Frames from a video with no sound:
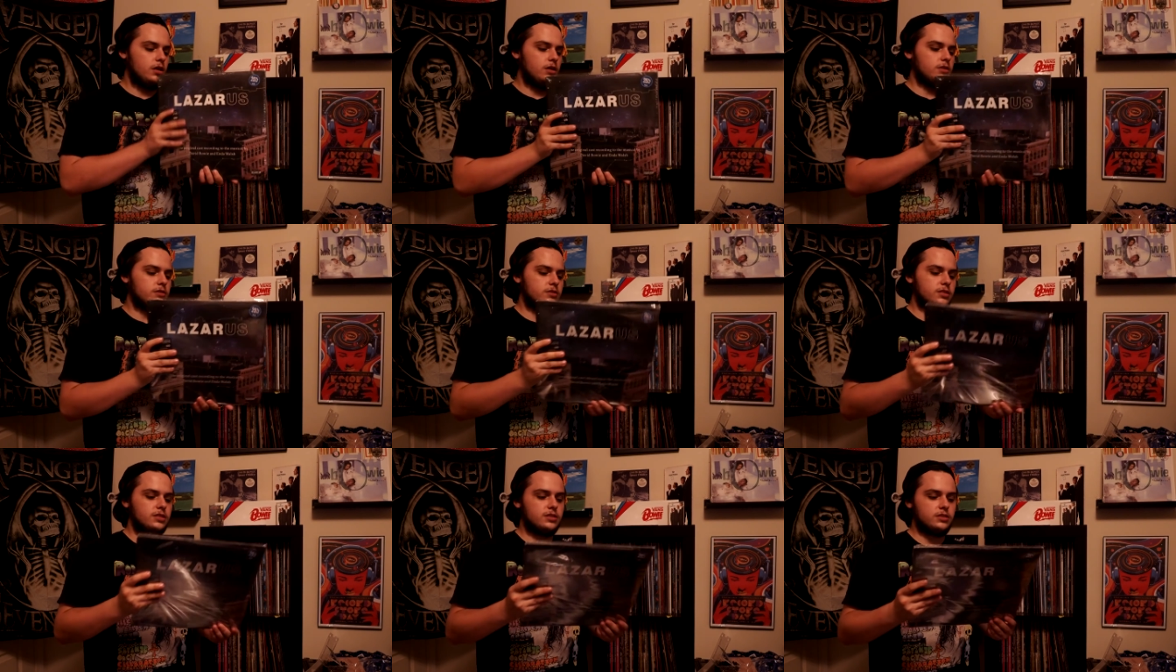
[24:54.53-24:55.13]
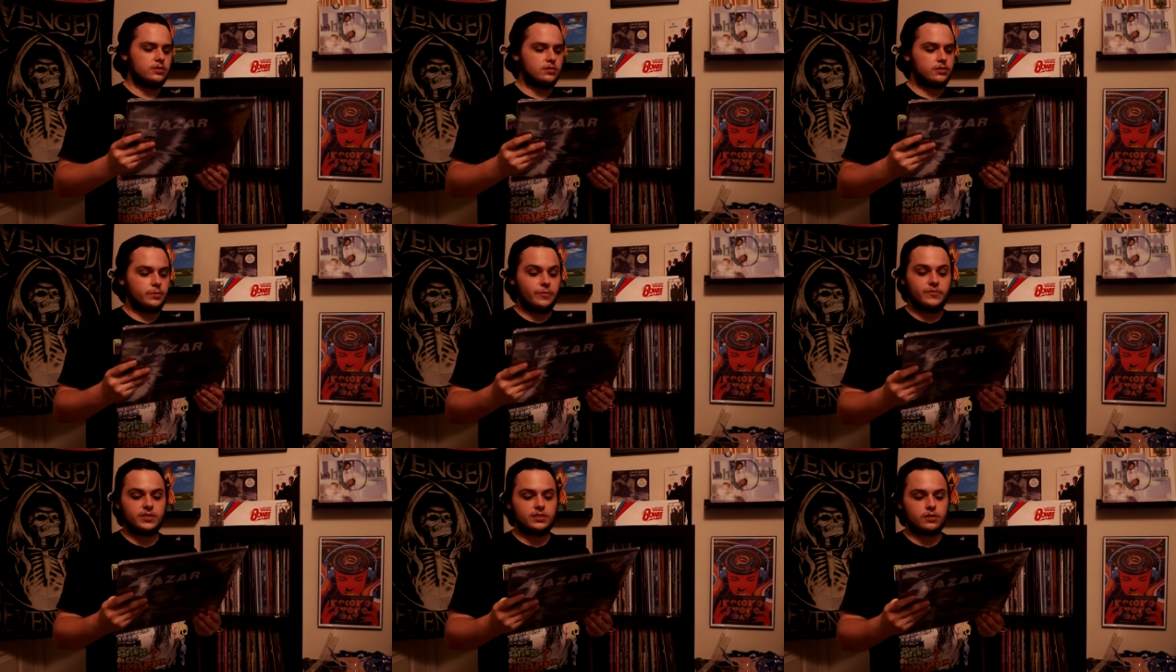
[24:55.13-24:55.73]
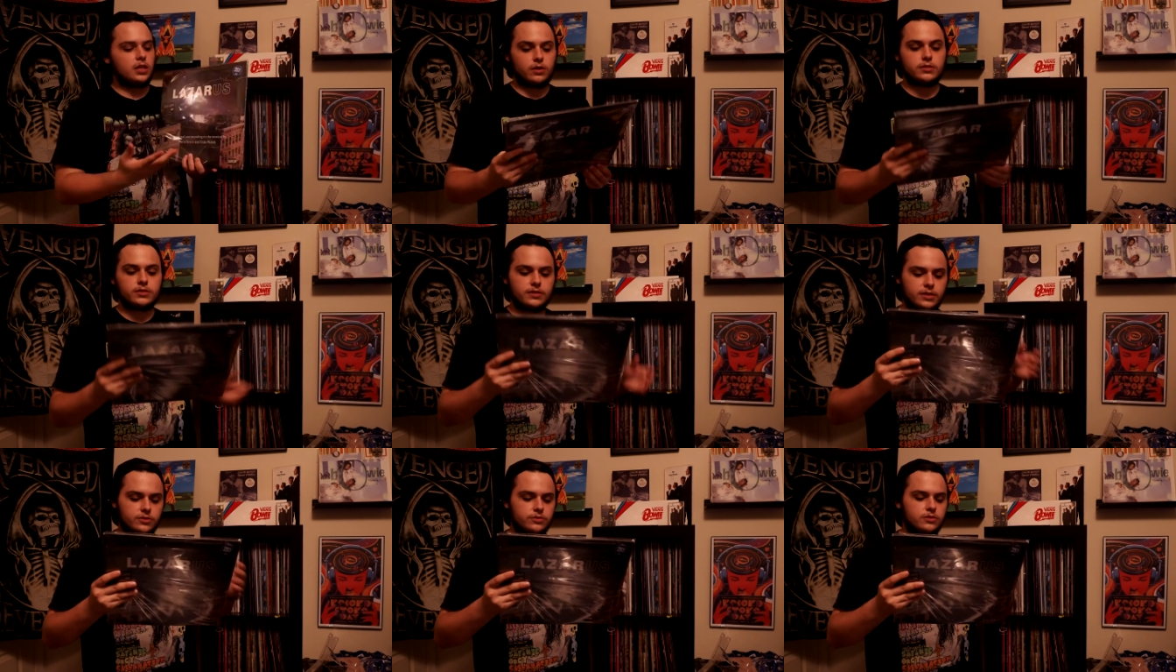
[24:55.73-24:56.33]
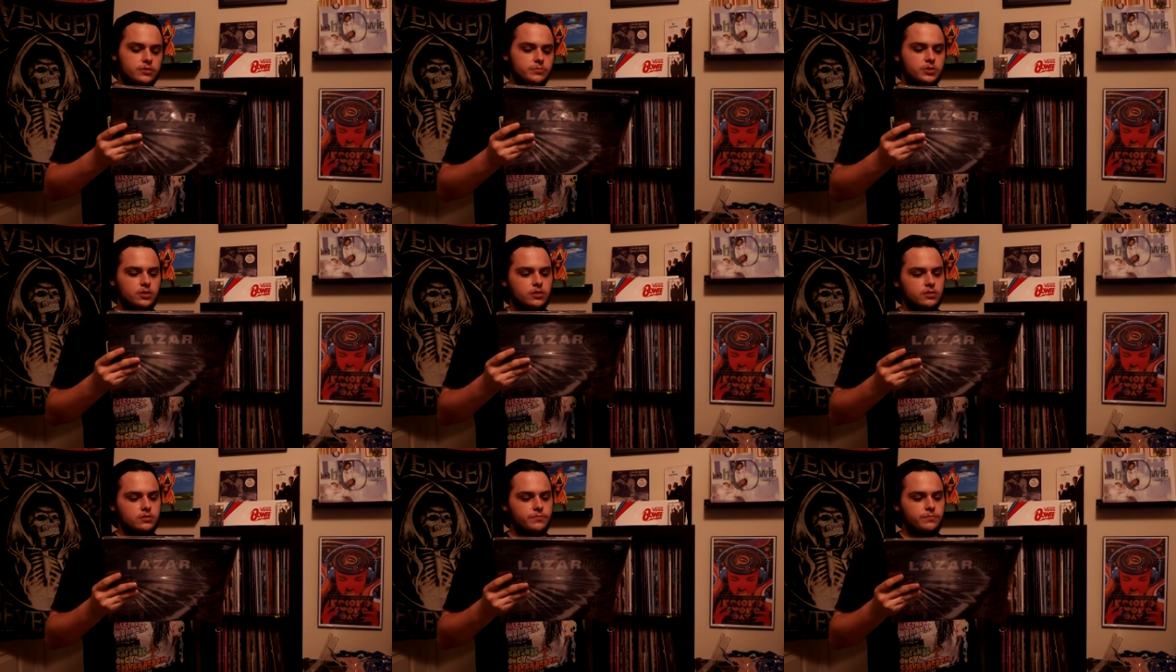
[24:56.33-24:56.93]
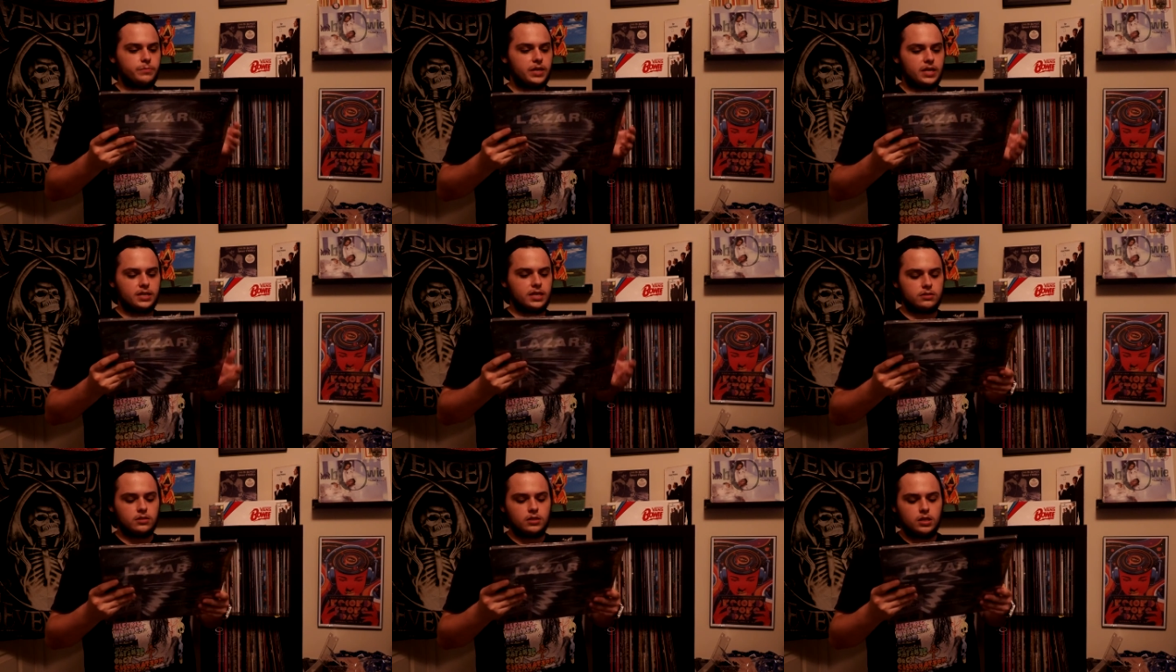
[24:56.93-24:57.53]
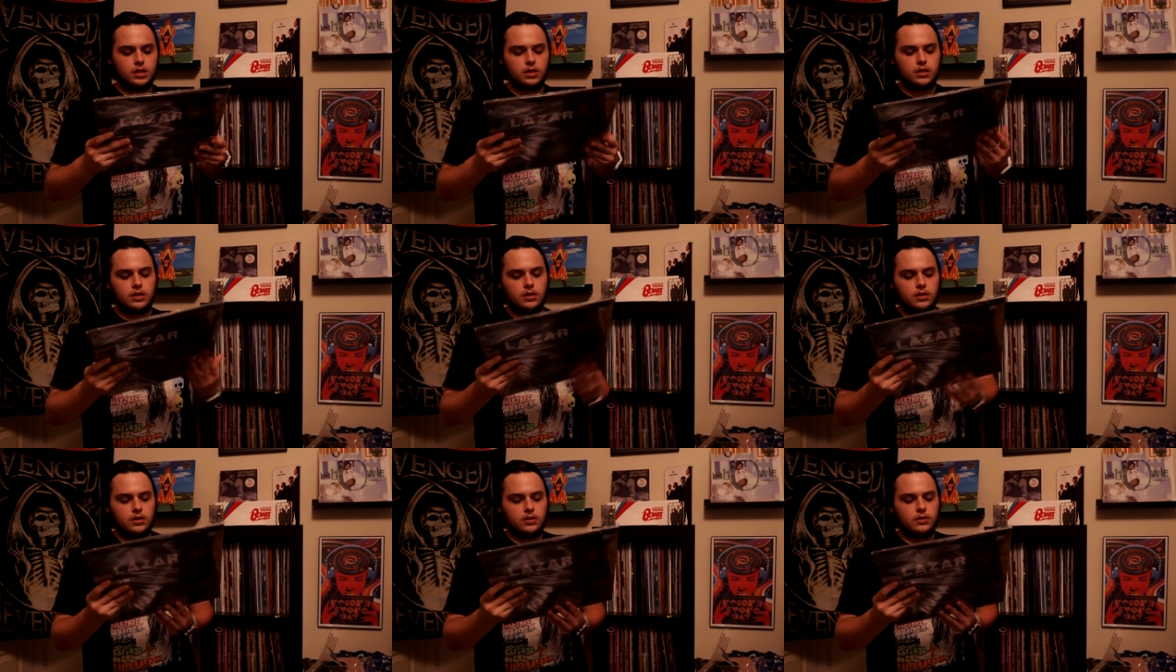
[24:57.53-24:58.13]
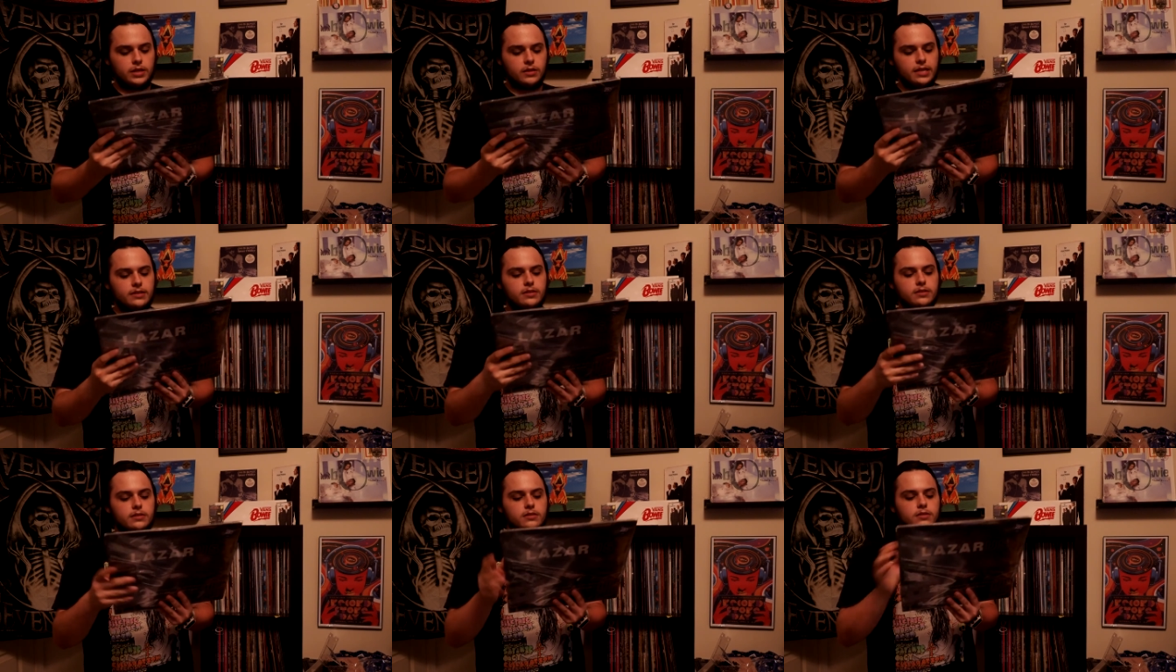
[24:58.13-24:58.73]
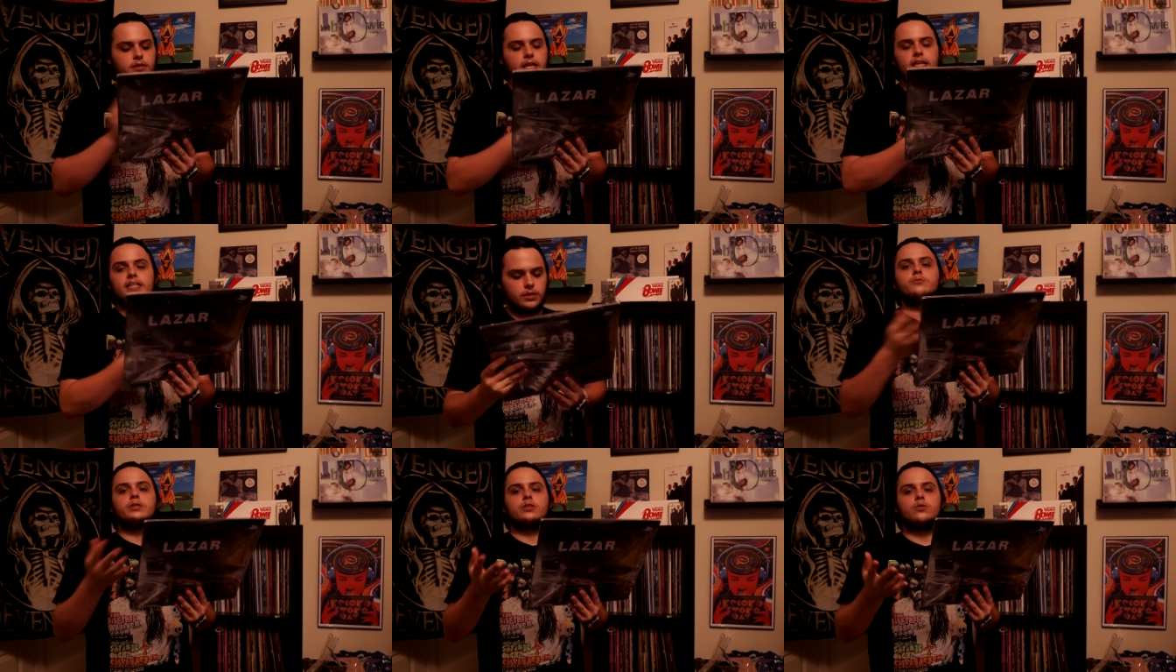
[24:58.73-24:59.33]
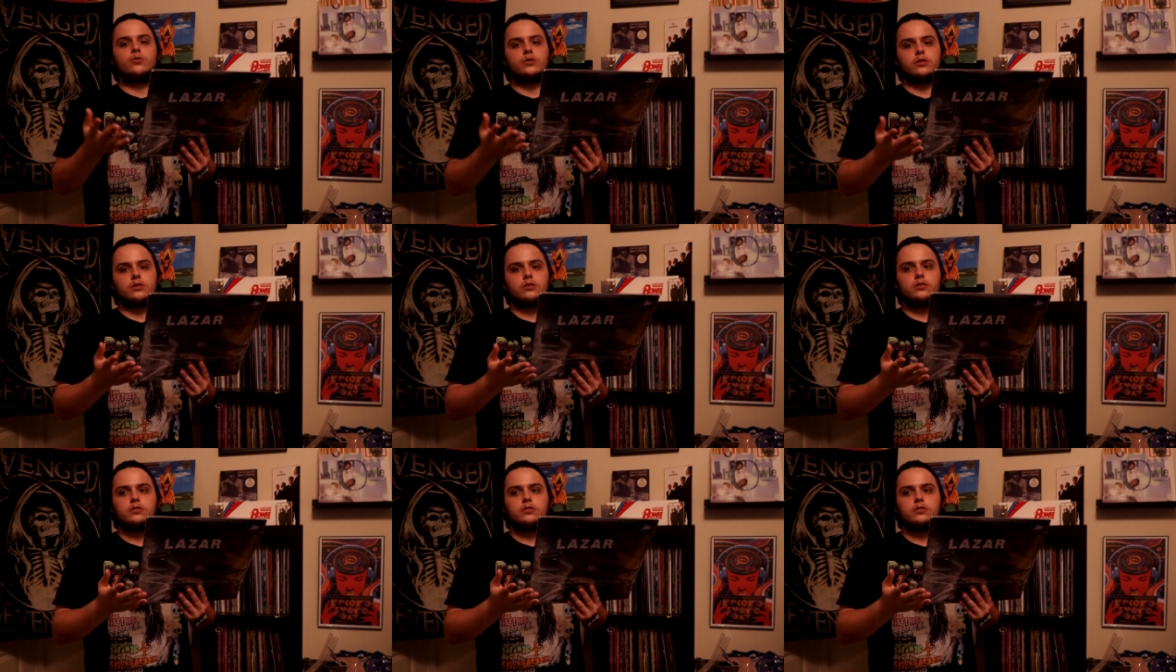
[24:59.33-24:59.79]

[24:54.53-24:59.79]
singing some of his songs, and there's some songs by that he recorded,